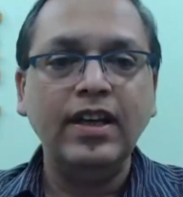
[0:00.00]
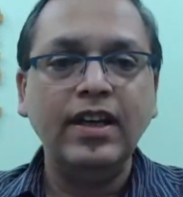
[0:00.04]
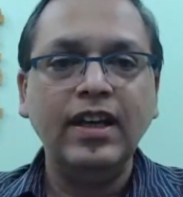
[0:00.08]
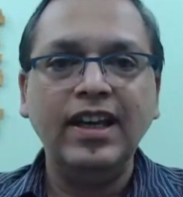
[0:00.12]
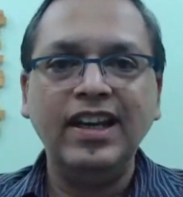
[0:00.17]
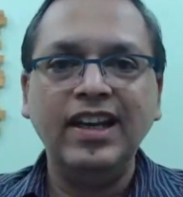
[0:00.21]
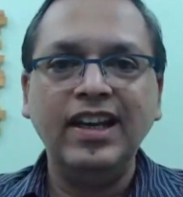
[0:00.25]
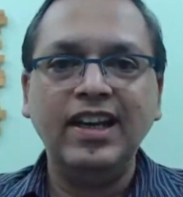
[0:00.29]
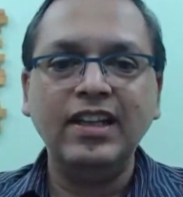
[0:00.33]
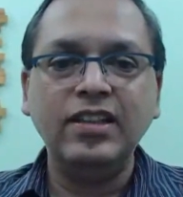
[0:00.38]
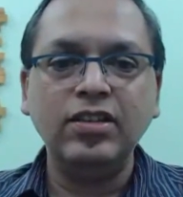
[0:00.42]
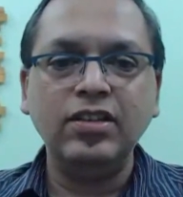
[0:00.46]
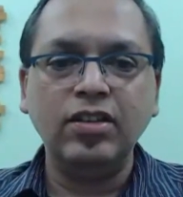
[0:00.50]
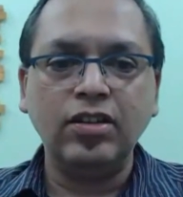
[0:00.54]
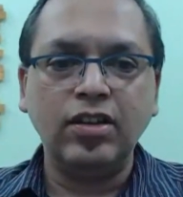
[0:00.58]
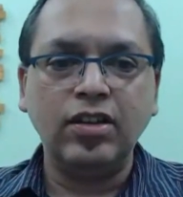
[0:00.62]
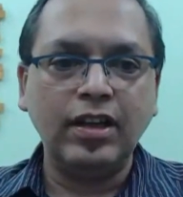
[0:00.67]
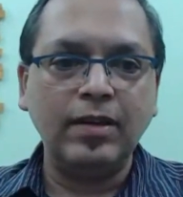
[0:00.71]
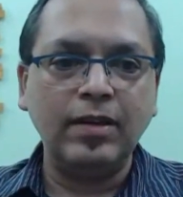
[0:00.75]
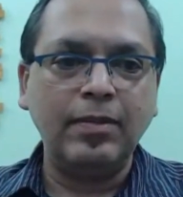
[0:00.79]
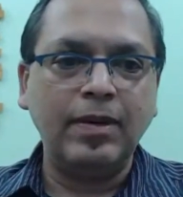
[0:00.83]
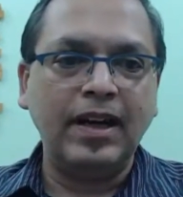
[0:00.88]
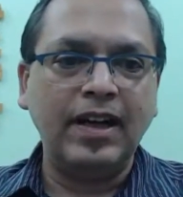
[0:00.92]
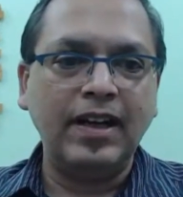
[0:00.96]
In case you're
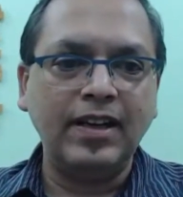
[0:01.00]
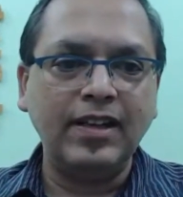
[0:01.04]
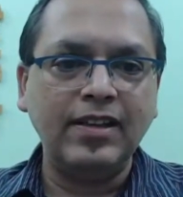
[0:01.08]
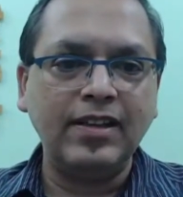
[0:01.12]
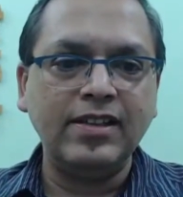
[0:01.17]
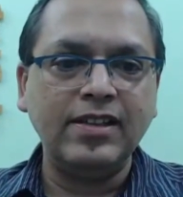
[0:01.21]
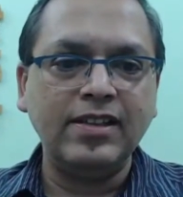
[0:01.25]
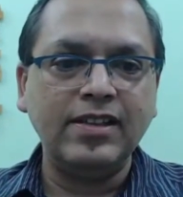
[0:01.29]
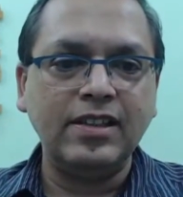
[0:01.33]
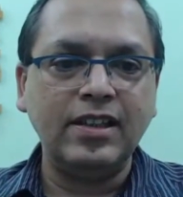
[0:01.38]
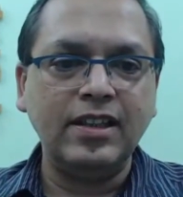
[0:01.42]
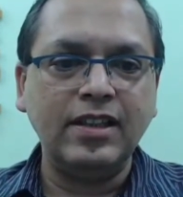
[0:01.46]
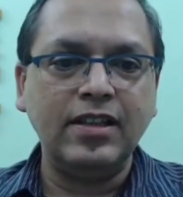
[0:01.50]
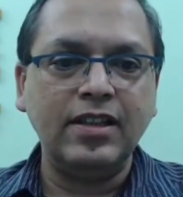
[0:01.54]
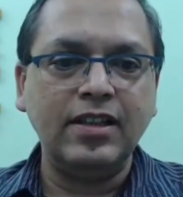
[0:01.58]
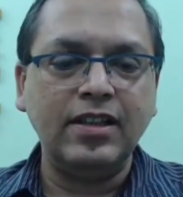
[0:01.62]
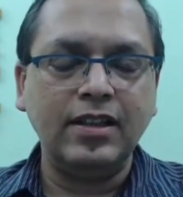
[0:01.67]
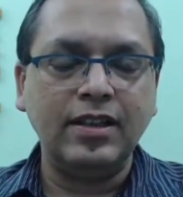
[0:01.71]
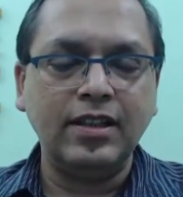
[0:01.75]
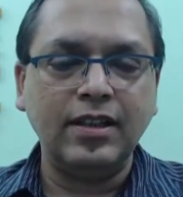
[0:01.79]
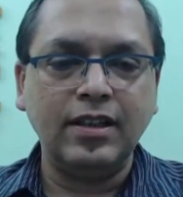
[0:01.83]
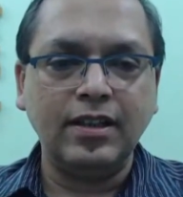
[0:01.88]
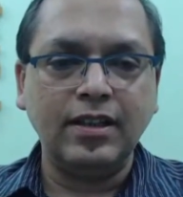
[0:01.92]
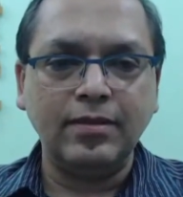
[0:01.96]
not a brand registered
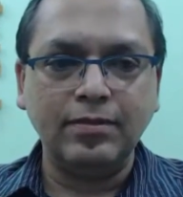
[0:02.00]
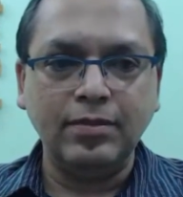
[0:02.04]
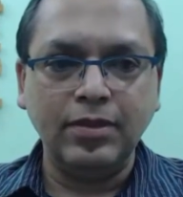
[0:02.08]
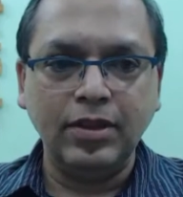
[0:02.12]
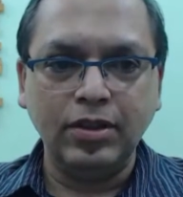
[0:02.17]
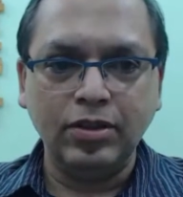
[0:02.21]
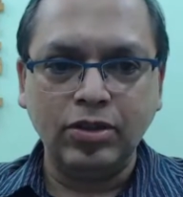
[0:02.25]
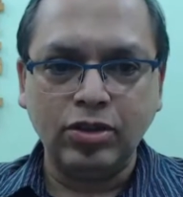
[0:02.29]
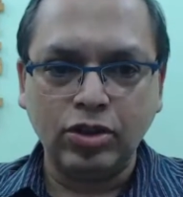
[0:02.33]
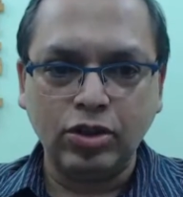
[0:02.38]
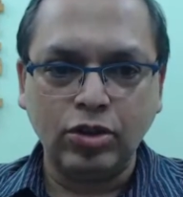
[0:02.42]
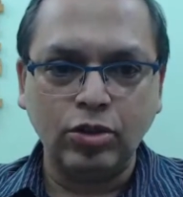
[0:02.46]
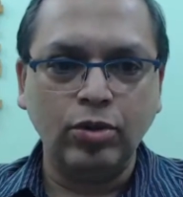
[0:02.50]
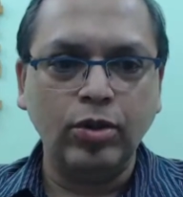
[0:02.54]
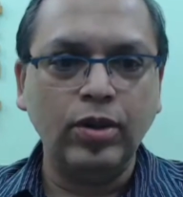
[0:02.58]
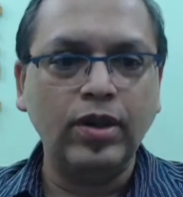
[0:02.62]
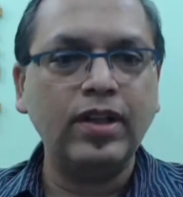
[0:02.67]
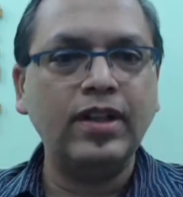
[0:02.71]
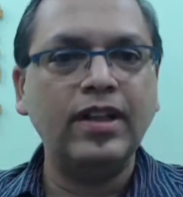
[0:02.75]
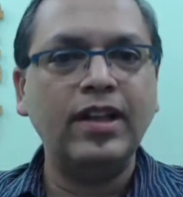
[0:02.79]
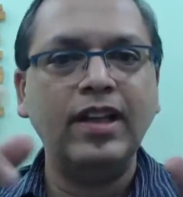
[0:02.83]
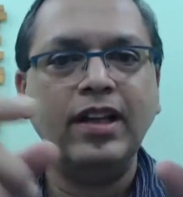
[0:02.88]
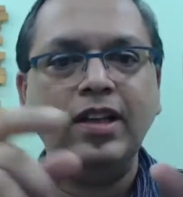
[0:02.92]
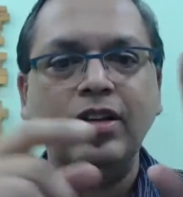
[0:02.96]
uh, you know
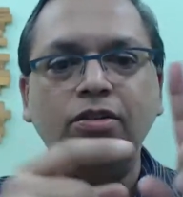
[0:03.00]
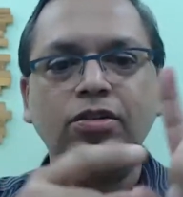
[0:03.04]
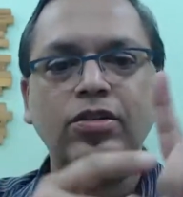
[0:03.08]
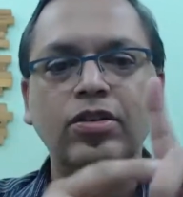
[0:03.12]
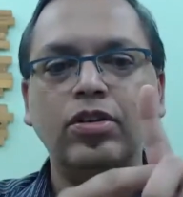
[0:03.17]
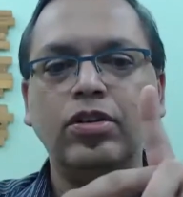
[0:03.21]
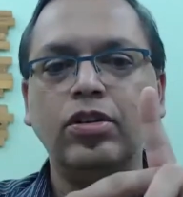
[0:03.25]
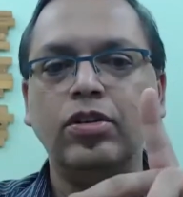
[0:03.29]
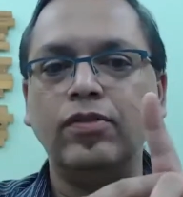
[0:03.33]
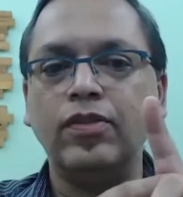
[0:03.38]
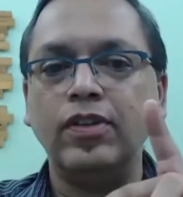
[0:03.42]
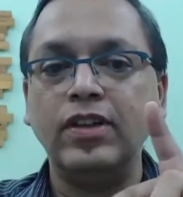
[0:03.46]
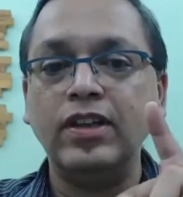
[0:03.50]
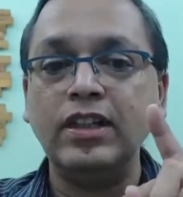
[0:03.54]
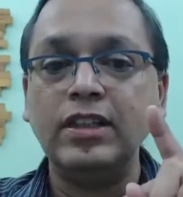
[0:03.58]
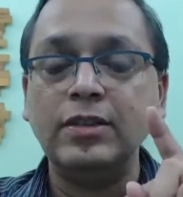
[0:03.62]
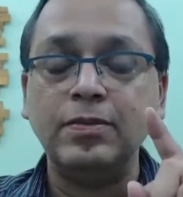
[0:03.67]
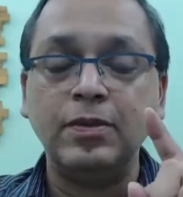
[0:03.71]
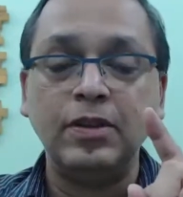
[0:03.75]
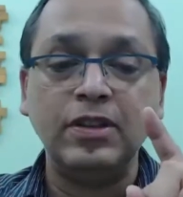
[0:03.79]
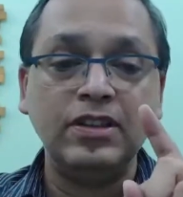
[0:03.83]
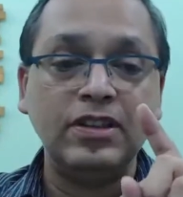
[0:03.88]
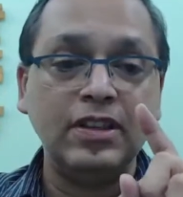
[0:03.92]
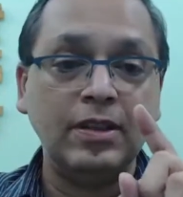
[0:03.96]
store, then you should go for the
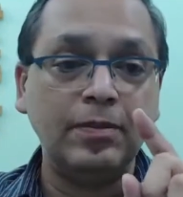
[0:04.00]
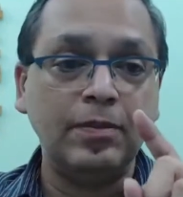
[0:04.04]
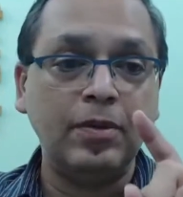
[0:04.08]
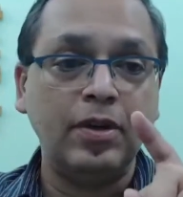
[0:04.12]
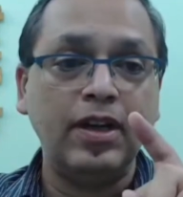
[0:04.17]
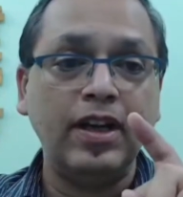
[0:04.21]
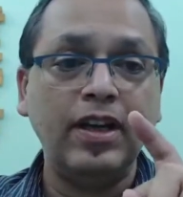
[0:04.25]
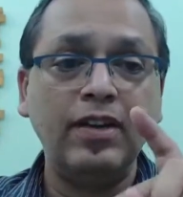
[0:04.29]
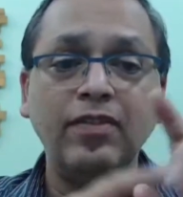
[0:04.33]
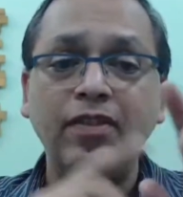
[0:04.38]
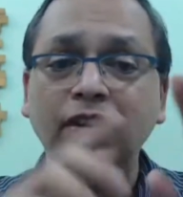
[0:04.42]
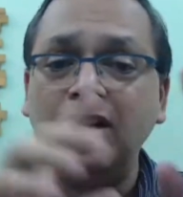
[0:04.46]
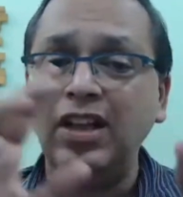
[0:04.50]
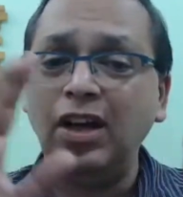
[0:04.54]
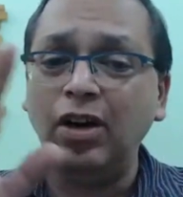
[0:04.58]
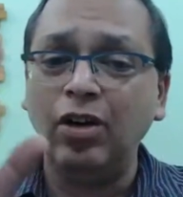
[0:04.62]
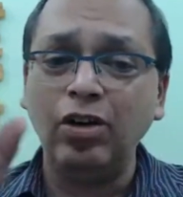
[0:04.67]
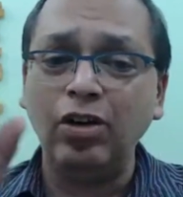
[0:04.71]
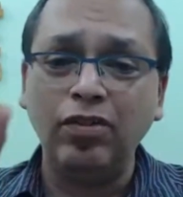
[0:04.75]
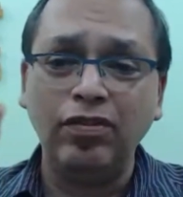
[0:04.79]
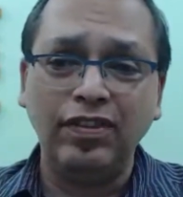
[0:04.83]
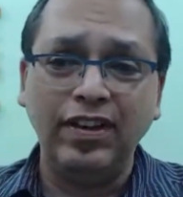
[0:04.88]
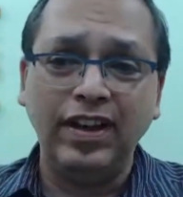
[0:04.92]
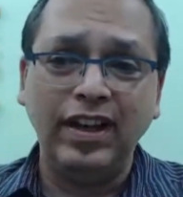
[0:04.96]
sponsored product.
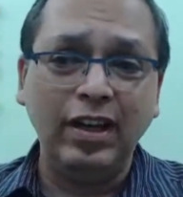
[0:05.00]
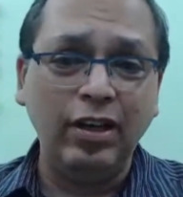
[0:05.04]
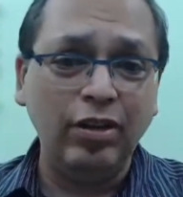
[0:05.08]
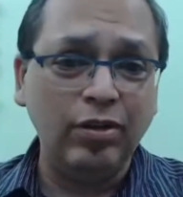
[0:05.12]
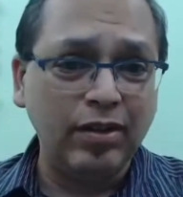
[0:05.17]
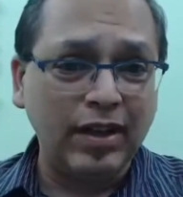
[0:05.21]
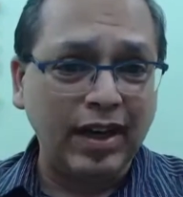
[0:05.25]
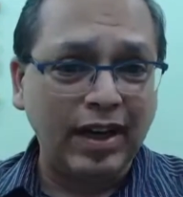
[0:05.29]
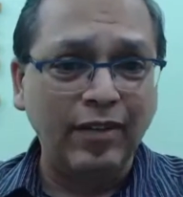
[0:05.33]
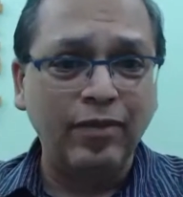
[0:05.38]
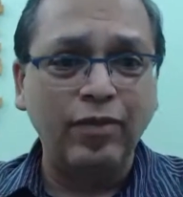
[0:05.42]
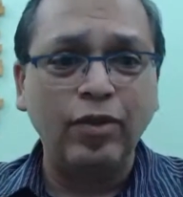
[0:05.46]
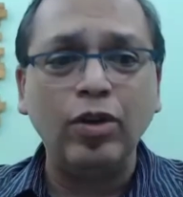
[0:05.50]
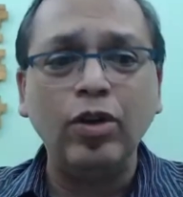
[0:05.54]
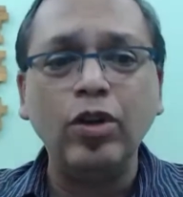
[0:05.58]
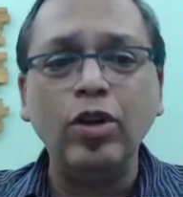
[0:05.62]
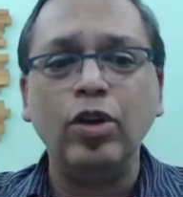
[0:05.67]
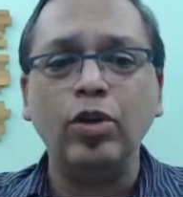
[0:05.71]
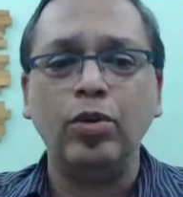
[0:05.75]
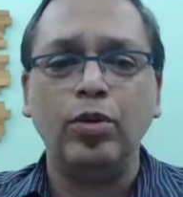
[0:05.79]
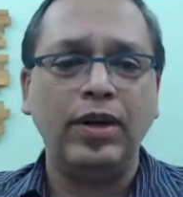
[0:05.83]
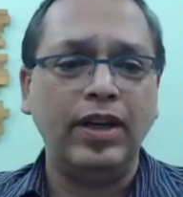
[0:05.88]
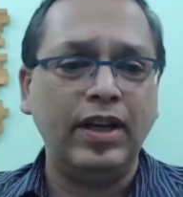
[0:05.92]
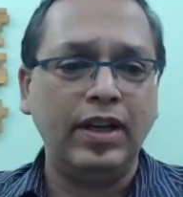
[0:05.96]
Without fail, you have to
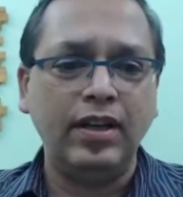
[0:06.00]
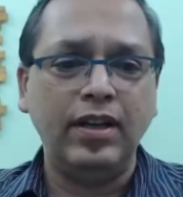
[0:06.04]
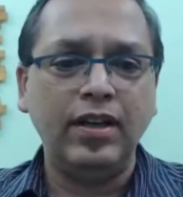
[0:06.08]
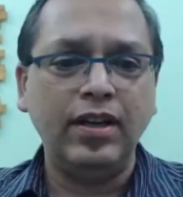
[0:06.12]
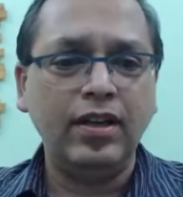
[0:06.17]
do it.